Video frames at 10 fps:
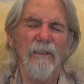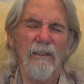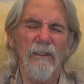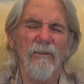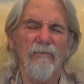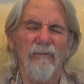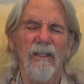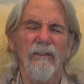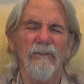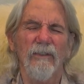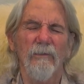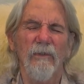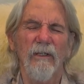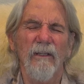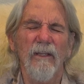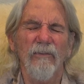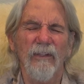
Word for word: in this fellowship and in this